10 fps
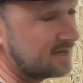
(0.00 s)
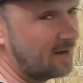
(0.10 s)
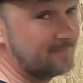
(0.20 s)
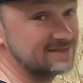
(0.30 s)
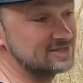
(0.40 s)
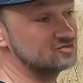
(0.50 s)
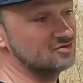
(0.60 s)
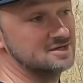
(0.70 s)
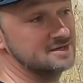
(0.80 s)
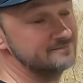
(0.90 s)
can cut plastic
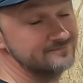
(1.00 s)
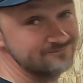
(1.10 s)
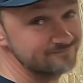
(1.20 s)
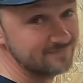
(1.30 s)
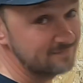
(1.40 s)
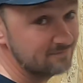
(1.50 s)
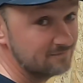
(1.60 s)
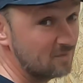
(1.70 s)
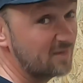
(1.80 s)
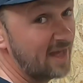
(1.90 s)
trunking
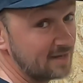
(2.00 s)
with a